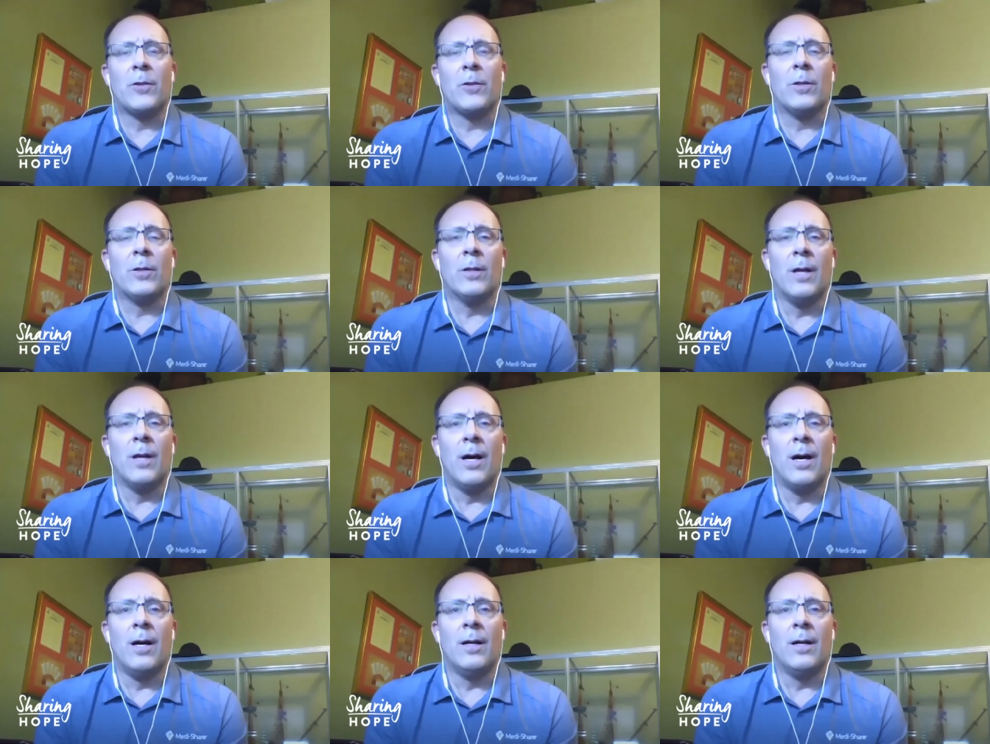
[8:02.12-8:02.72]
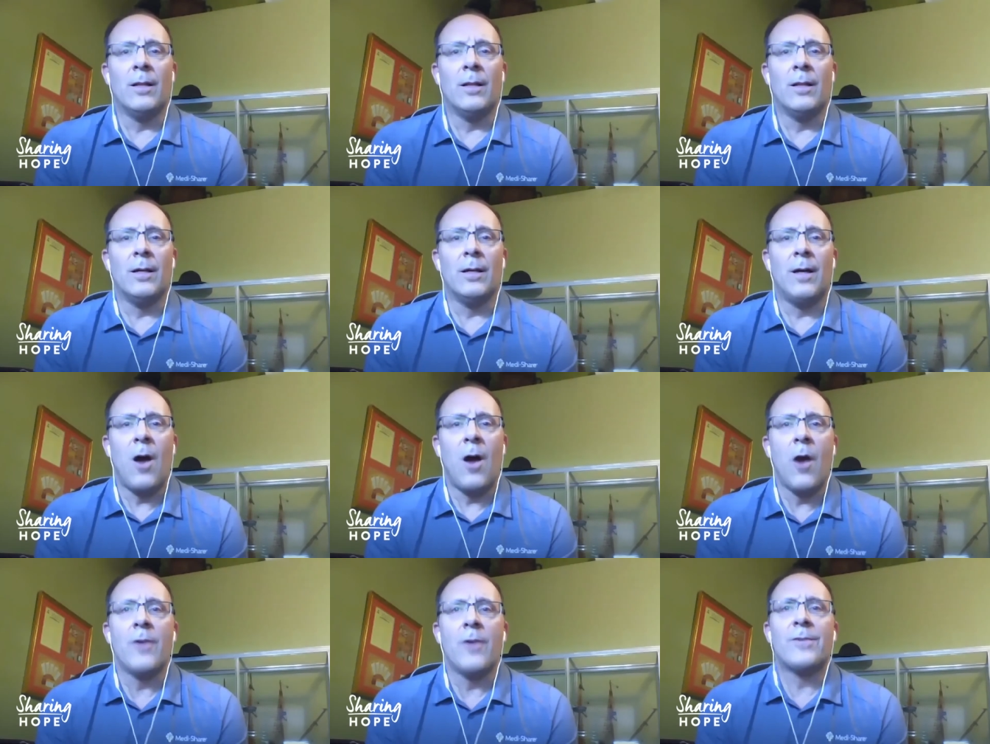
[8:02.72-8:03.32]
a little
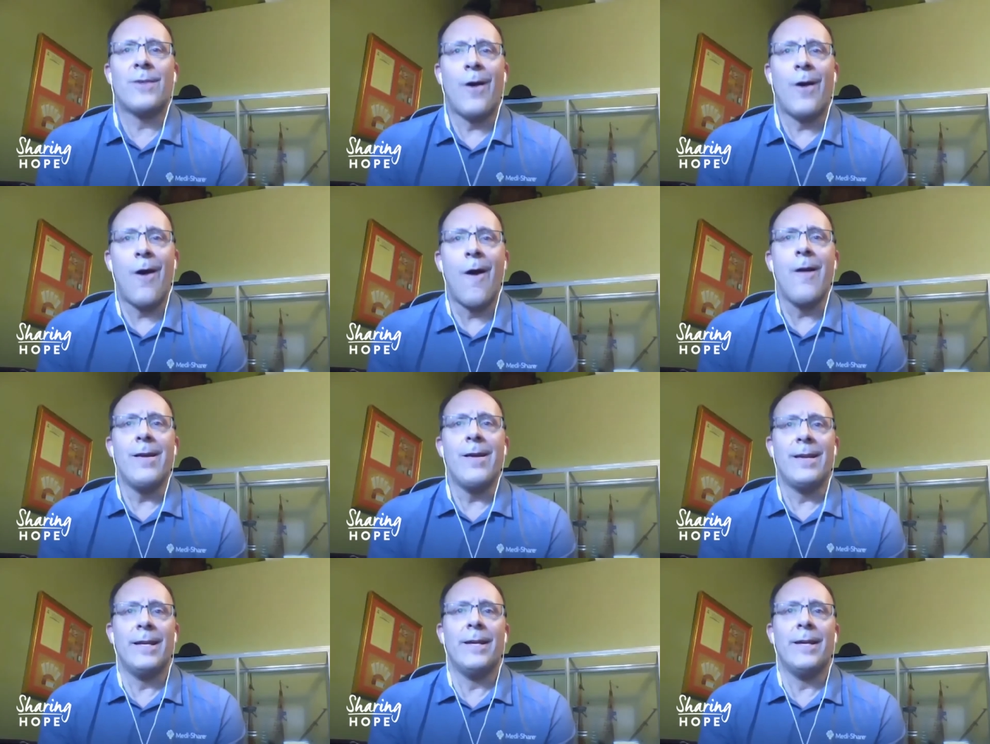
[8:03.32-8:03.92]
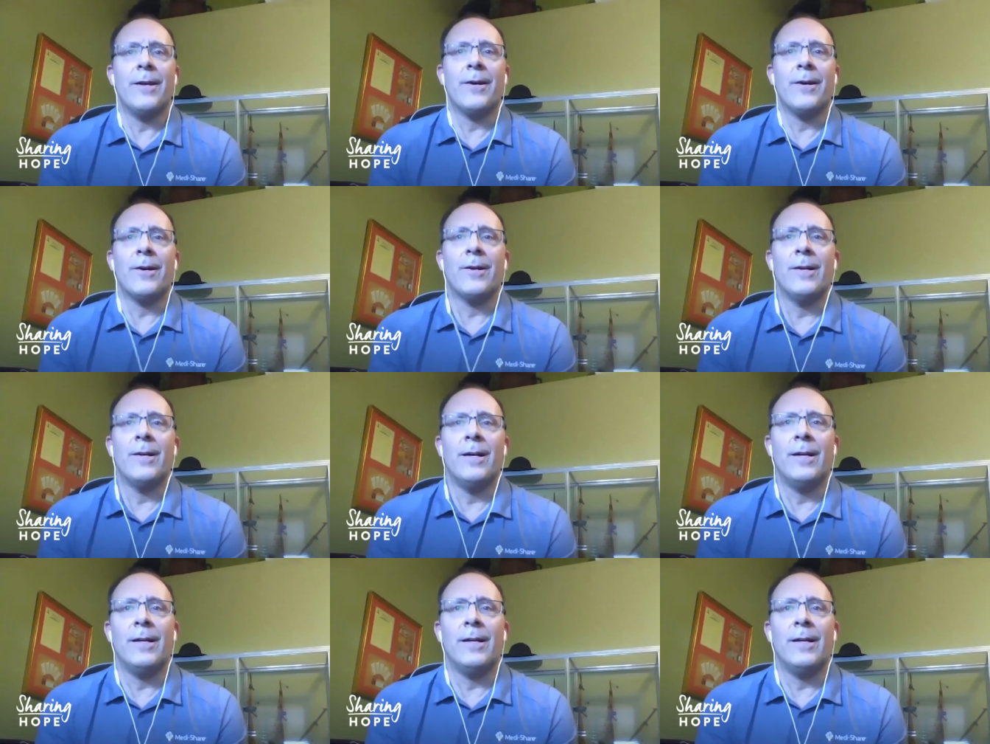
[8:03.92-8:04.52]
heart to heart here.